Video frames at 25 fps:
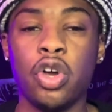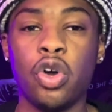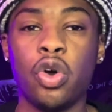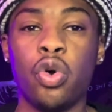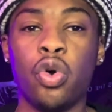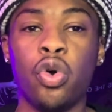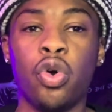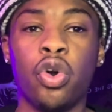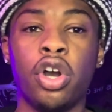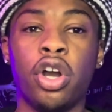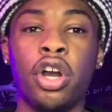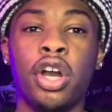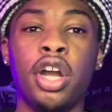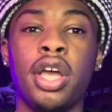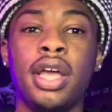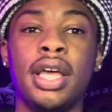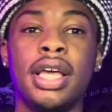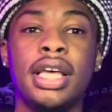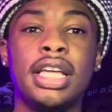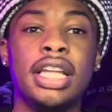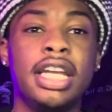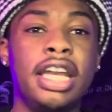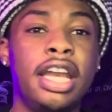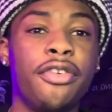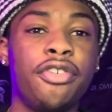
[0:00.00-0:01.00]
or
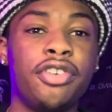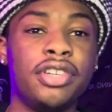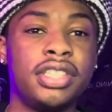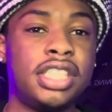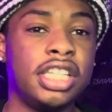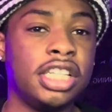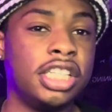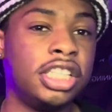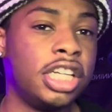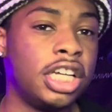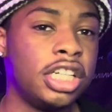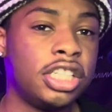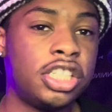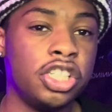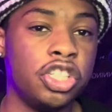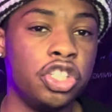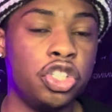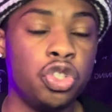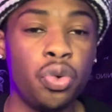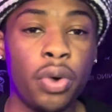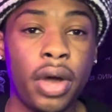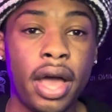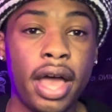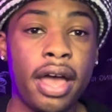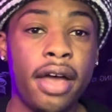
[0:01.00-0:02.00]
different suggestions
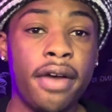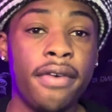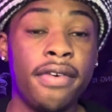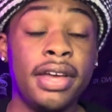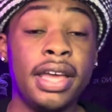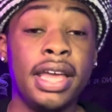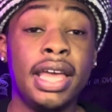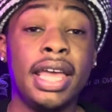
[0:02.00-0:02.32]
you have.